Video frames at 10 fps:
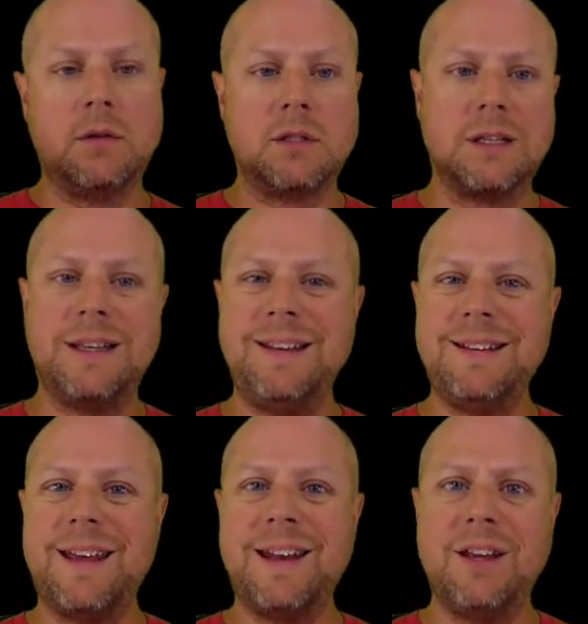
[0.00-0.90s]
delete
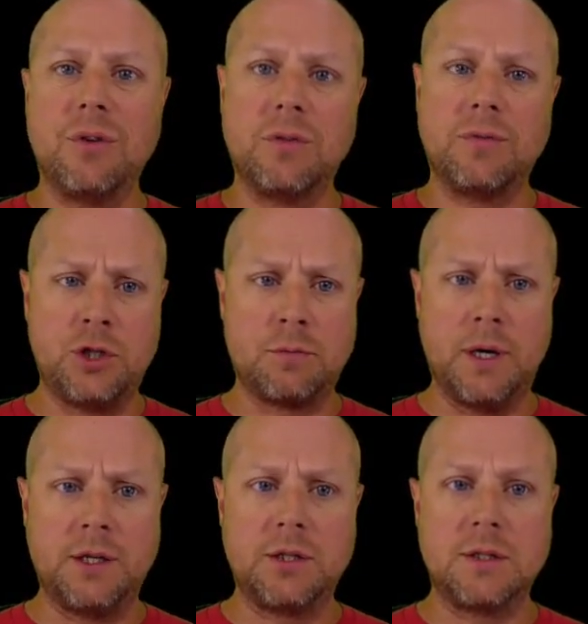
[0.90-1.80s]
any of those feature
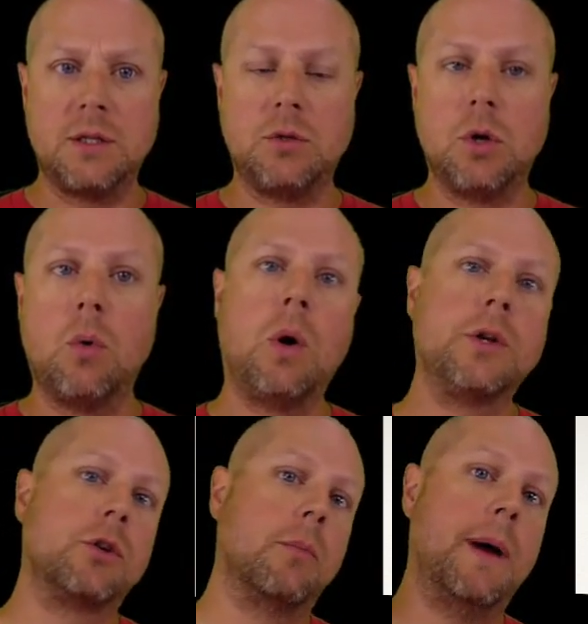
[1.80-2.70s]
branches that you don't
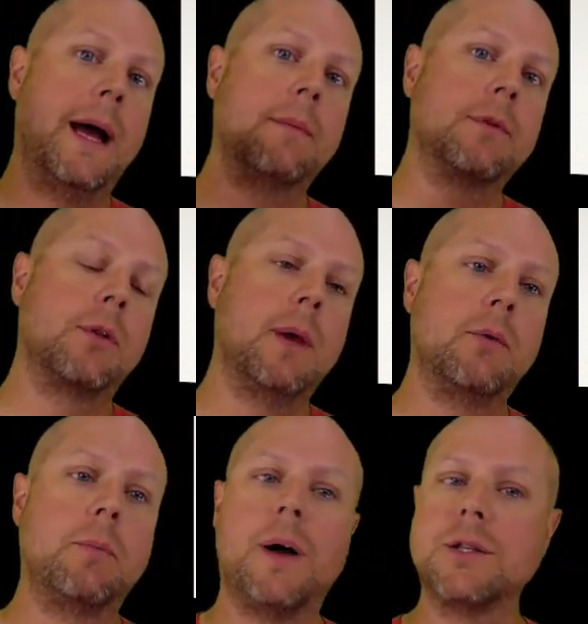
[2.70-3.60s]
want to go back up to the main
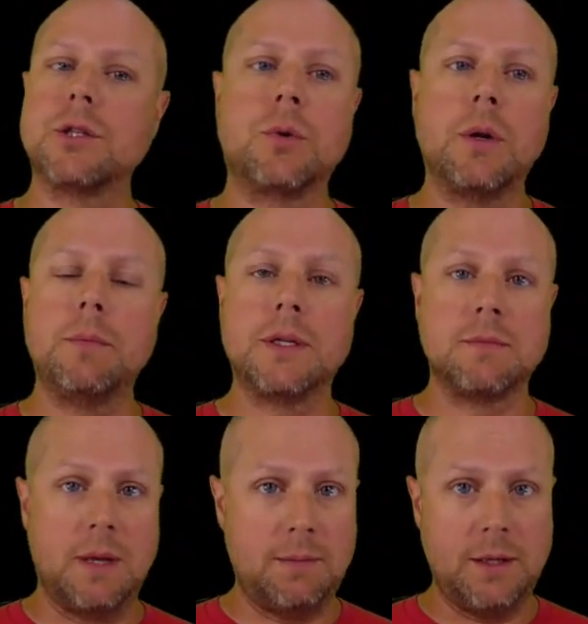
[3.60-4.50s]
repository because
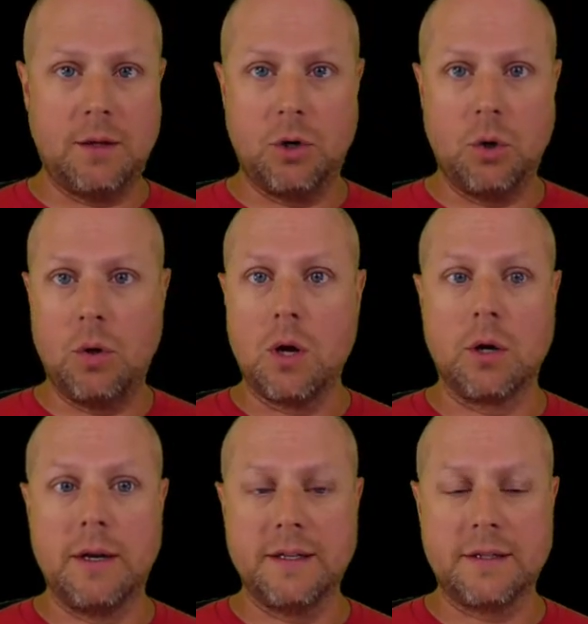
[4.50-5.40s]
maybe they're no longer
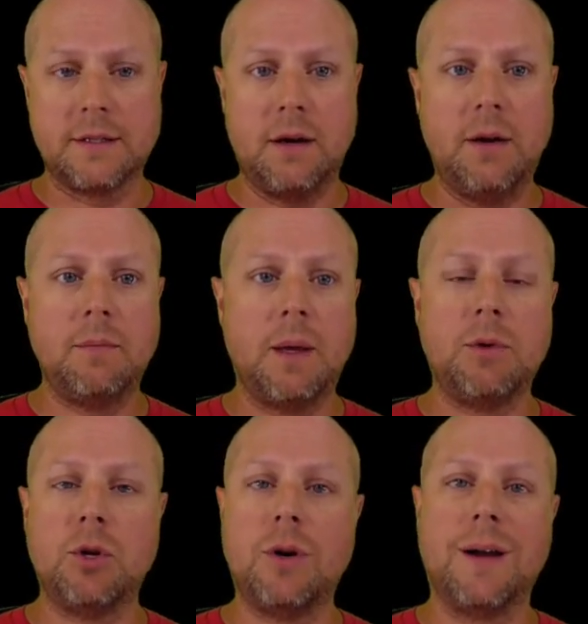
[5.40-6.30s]
necessary. Maybe
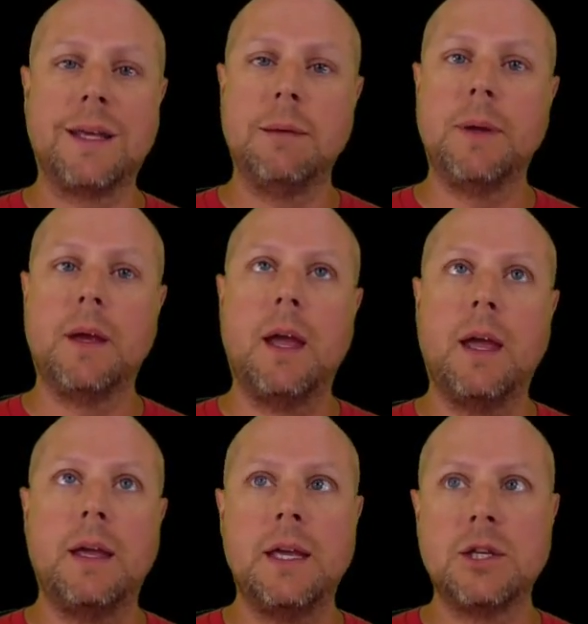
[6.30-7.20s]
you're not keeping a
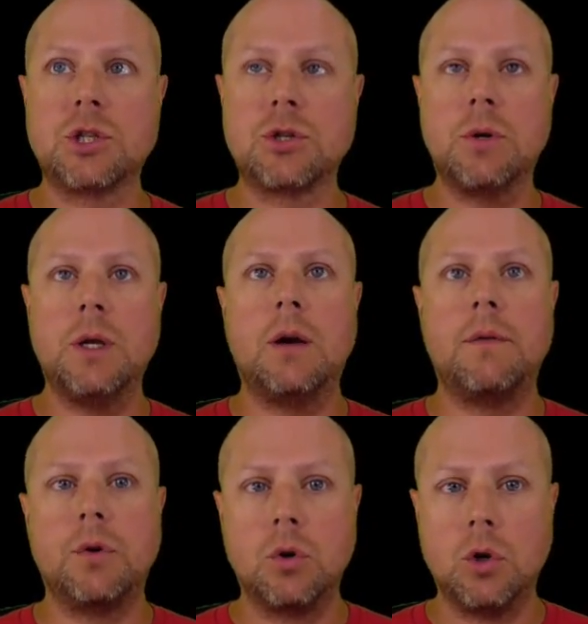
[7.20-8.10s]
history of
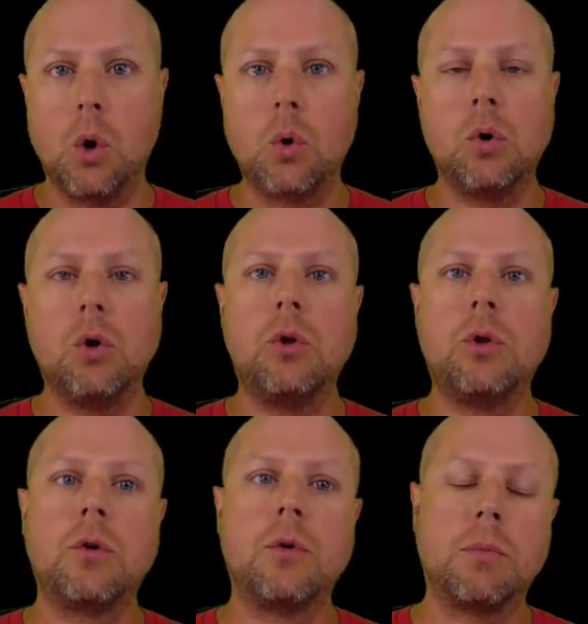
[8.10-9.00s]
your local
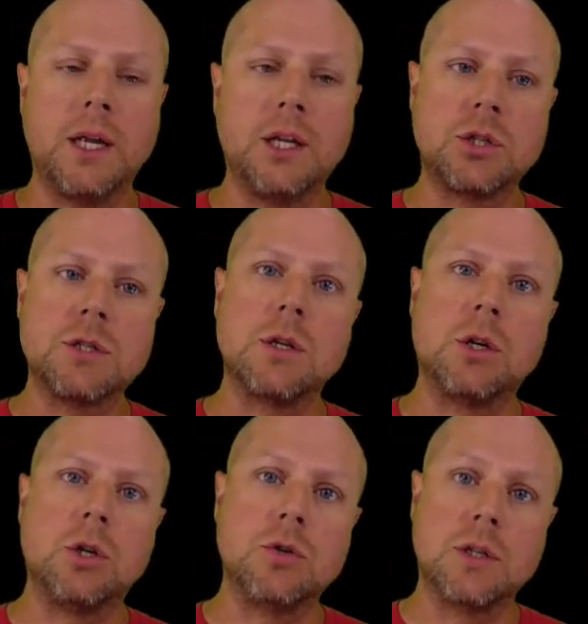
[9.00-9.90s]
branches that you're
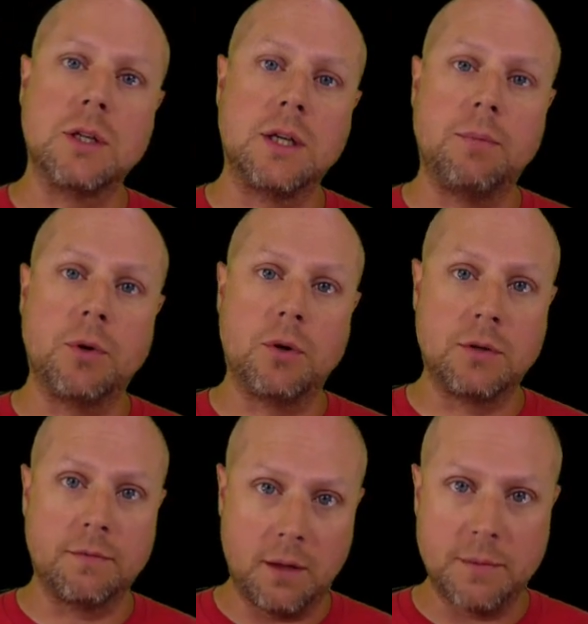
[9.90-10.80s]
using to keep your
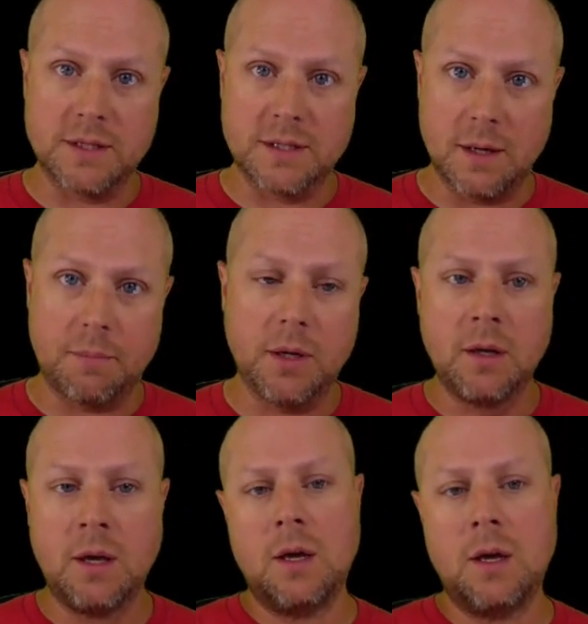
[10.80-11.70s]
development separate
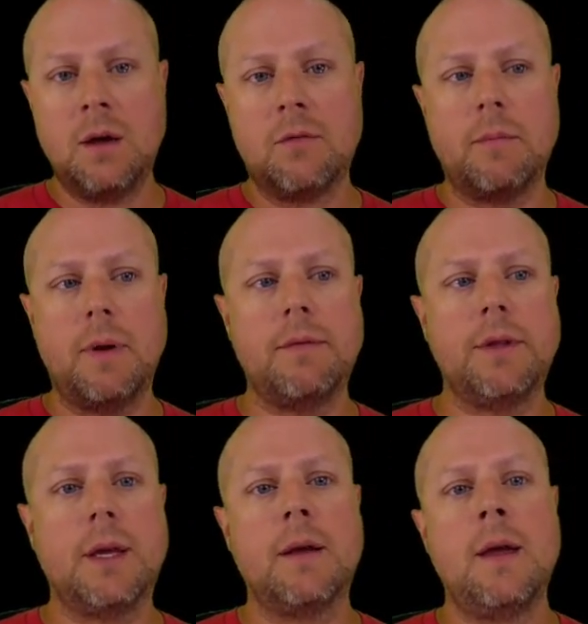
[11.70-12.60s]
from
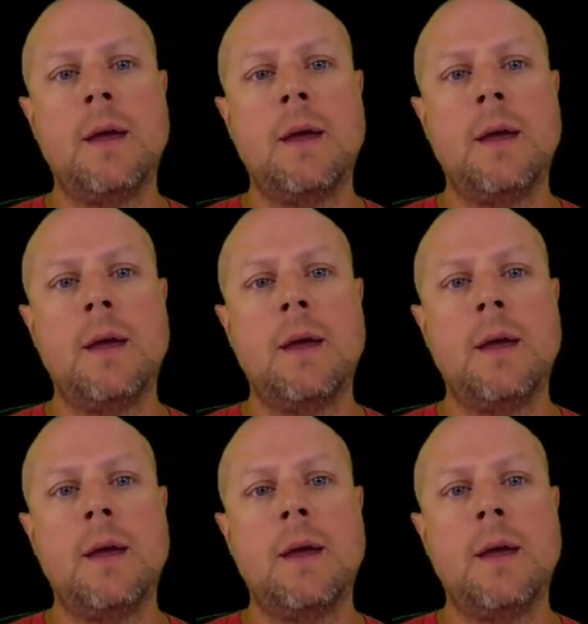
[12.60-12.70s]
everything.